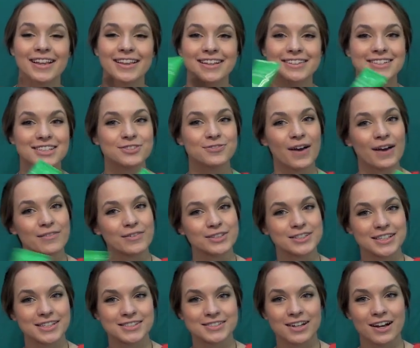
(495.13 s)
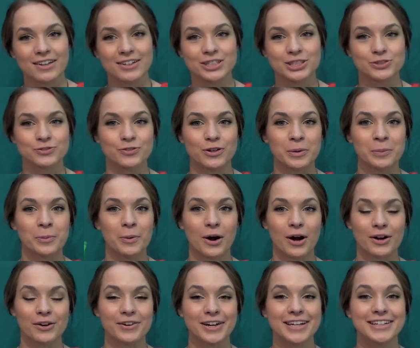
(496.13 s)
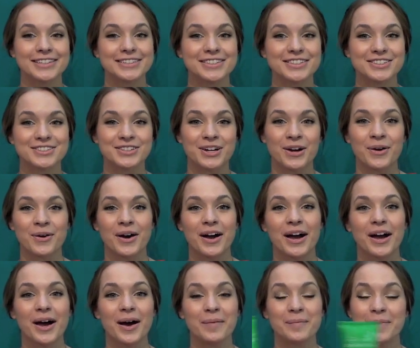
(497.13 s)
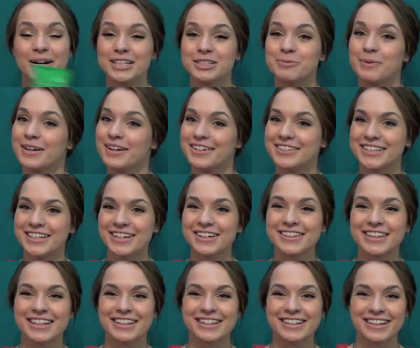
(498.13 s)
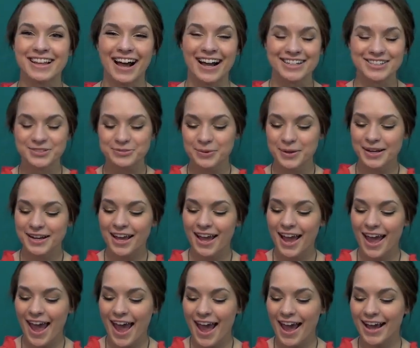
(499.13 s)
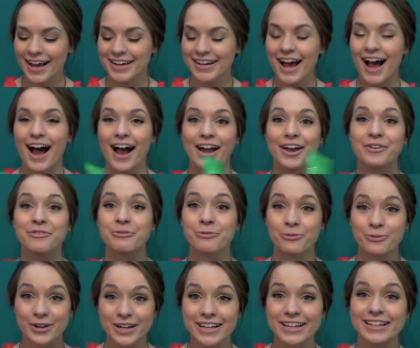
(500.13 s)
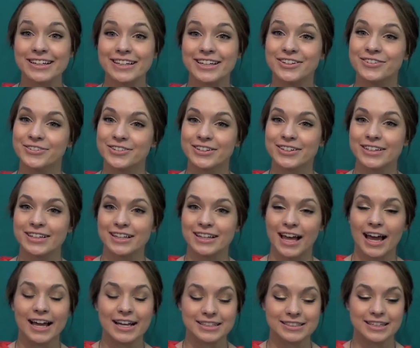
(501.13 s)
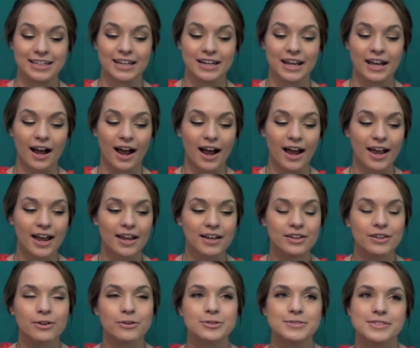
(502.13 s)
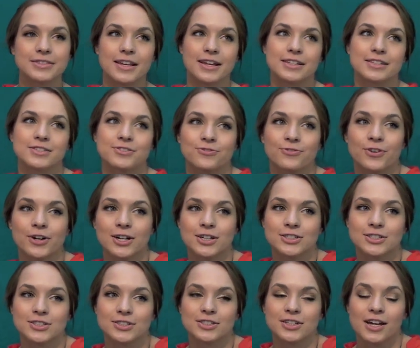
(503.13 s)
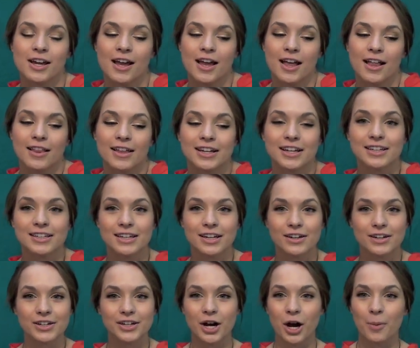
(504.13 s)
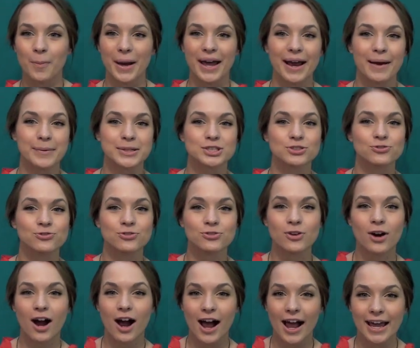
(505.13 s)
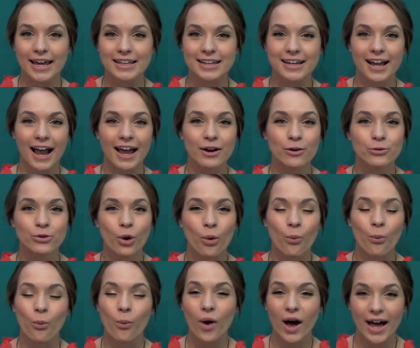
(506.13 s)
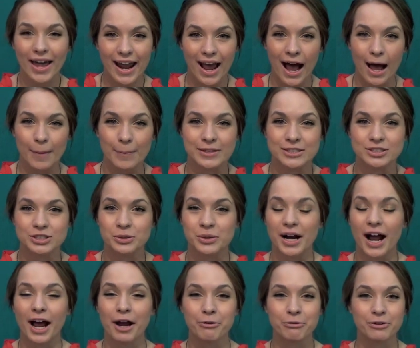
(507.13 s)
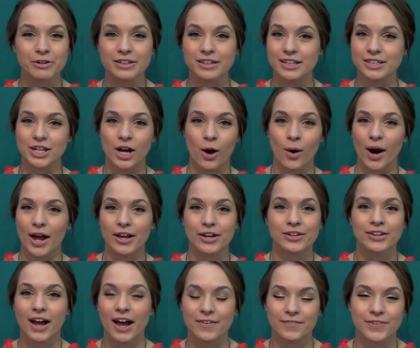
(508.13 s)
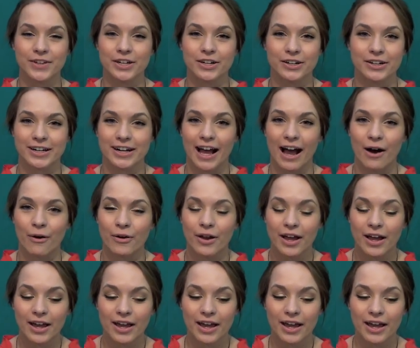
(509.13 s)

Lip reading: This is $5 or $6 from Walgreens, so a much better deal than the last one, and I really liked it. I used this first like a year ago. My hair was fried. Like, I don't know what happened to it. I really don't. I could not figure it out.